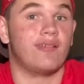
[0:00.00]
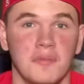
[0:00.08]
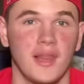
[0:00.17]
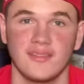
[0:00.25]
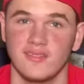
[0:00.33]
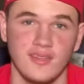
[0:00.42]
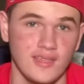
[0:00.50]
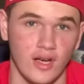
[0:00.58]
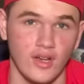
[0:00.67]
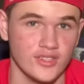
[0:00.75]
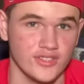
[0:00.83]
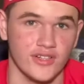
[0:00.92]
Like, say the
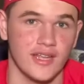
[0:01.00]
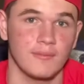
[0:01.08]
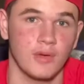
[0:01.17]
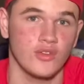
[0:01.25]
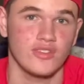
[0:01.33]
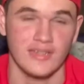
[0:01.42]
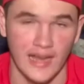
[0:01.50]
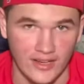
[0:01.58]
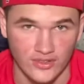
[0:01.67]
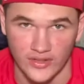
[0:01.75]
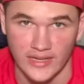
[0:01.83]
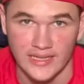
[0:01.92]
All-Star game goes into
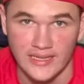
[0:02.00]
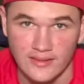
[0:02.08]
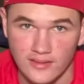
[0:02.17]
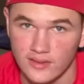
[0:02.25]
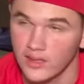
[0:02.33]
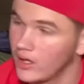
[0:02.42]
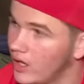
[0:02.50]
extra innings.